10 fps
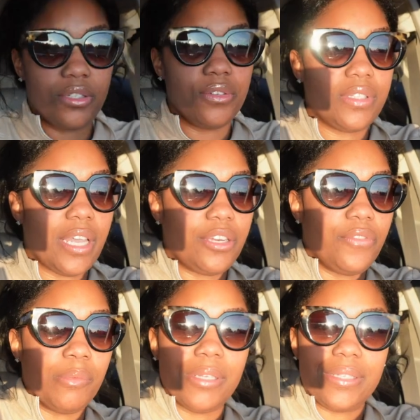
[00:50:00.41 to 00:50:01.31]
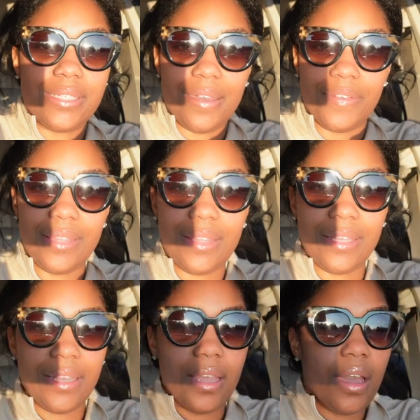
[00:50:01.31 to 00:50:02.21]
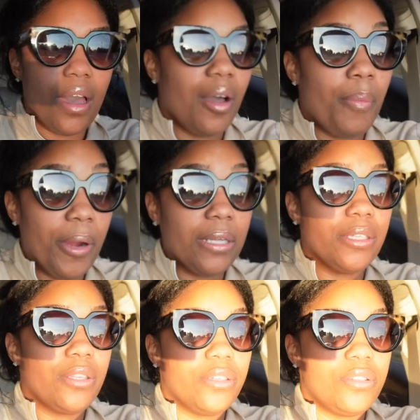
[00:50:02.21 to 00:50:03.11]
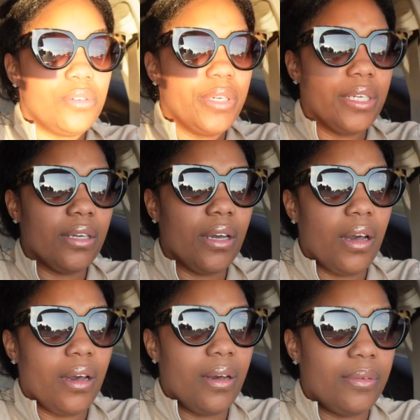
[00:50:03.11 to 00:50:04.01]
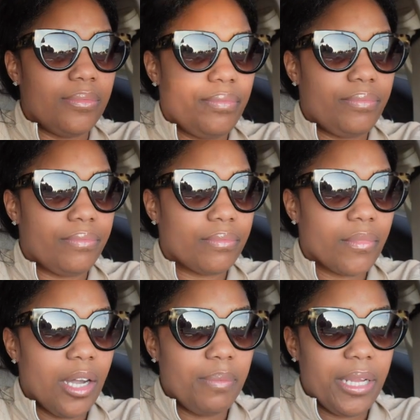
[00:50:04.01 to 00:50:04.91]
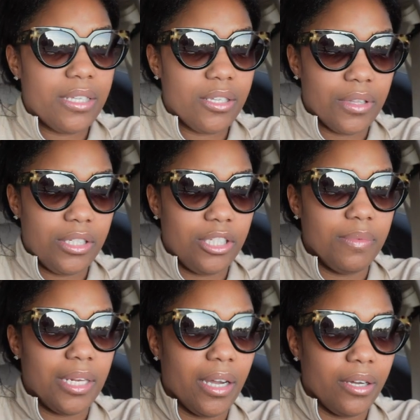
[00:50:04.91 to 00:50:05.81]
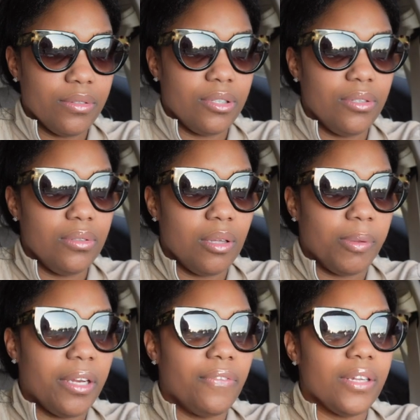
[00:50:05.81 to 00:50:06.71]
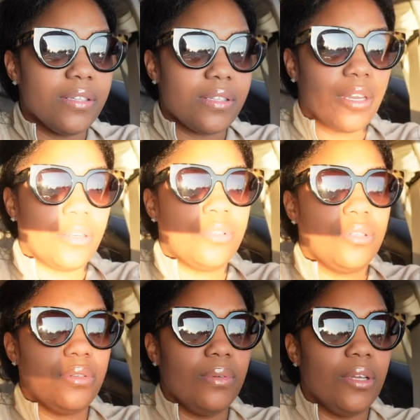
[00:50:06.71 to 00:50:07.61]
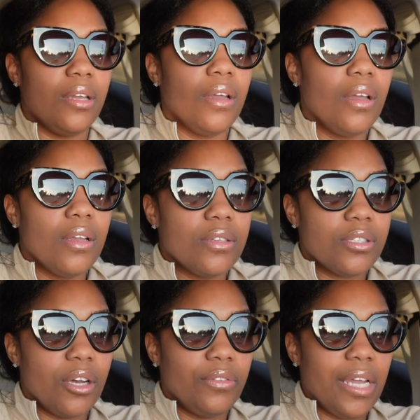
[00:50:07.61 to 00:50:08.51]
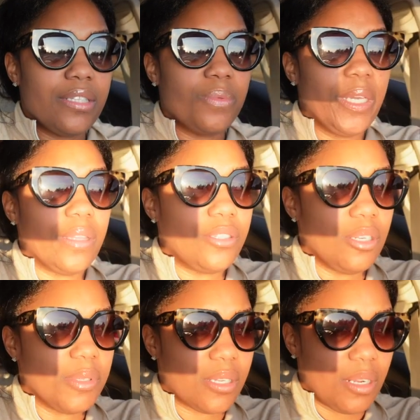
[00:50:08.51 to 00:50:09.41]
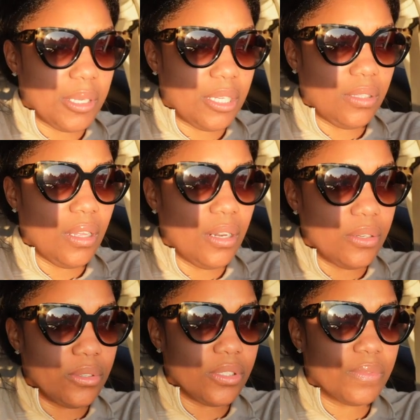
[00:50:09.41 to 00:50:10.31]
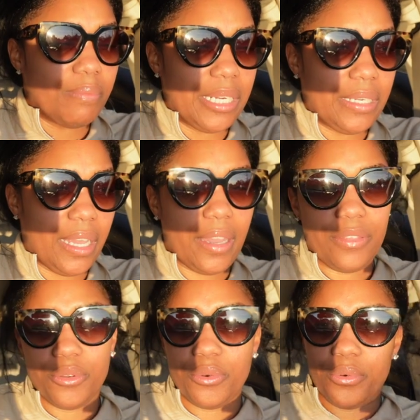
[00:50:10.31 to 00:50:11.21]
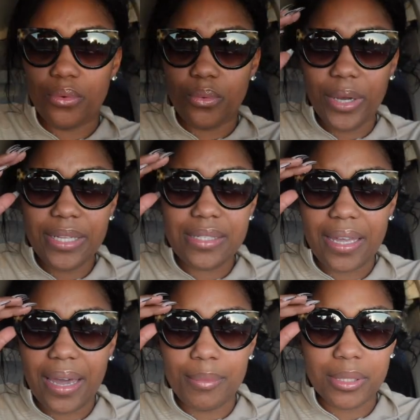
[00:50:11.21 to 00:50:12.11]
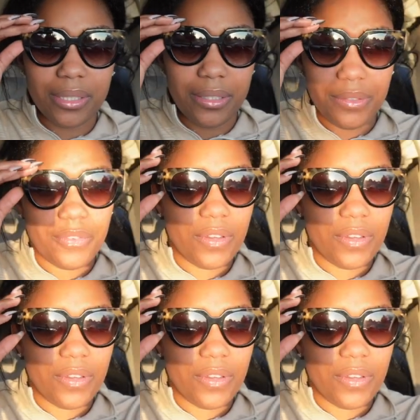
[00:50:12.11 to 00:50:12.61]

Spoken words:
Tuesday, November 7th. Apparently they're doing updates on the gym that I go to, the Planet Fitness I go to. So next week the gym is gonna be closed Monday through Wednesday, I believe.